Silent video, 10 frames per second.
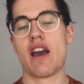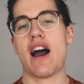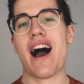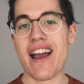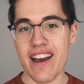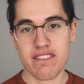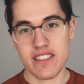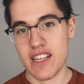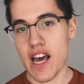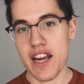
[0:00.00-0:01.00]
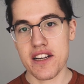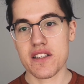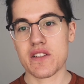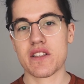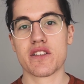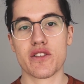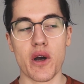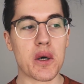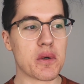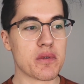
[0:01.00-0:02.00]
I have tinnitus,
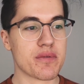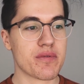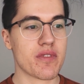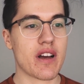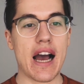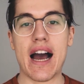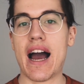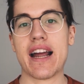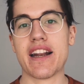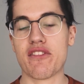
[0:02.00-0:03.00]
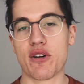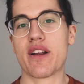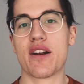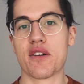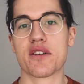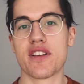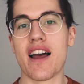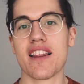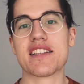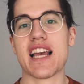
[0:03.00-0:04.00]
so I never hear
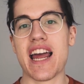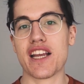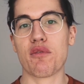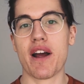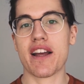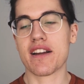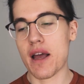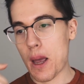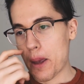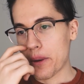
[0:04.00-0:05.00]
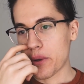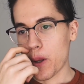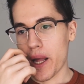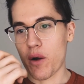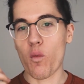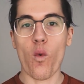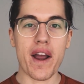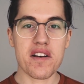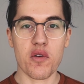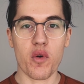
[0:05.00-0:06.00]
silence anyway. So like
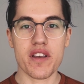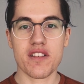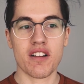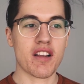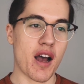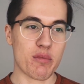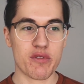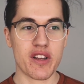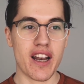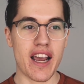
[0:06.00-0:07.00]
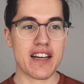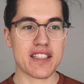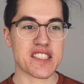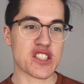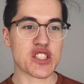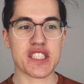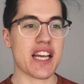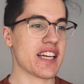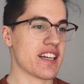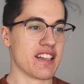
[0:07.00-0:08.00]
white noise on top of tinnitus is just
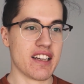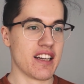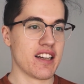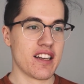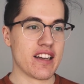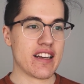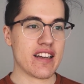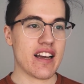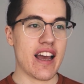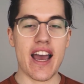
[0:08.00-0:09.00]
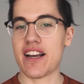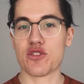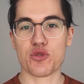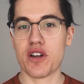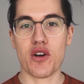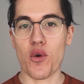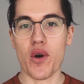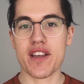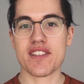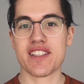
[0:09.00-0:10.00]
like, extra
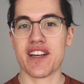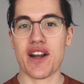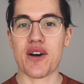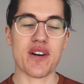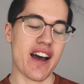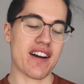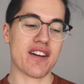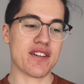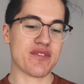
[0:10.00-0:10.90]
noise, you know? I don't know.